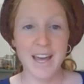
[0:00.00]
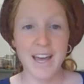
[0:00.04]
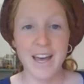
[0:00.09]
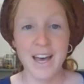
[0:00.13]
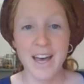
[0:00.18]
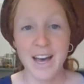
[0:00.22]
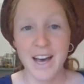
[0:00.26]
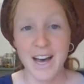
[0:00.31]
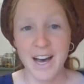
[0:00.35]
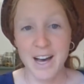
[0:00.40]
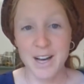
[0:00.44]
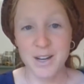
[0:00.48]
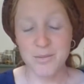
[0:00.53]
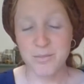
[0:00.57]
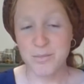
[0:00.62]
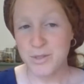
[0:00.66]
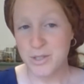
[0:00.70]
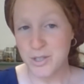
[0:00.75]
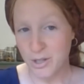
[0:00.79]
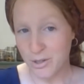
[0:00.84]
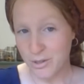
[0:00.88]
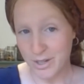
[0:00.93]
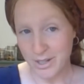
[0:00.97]

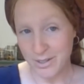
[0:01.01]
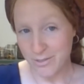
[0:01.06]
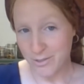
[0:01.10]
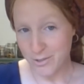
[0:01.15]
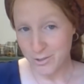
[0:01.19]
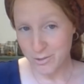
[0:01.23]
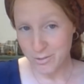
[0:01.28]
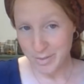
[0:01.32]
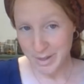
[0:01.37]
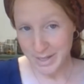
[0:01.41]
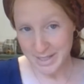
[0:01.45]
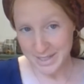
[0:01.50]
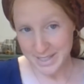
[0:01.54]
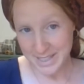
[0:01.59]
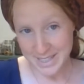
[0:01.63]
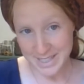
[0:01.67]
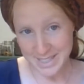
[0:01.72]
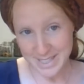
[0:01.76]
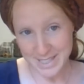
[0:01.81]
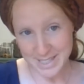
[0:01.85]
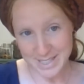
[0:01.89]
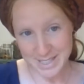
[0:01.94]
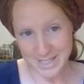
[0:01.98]
So if you made
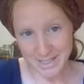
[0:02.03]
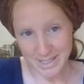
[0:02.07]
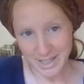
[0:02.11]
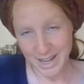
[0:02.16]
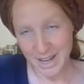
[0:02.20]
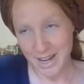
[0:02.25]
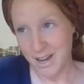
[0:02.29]
these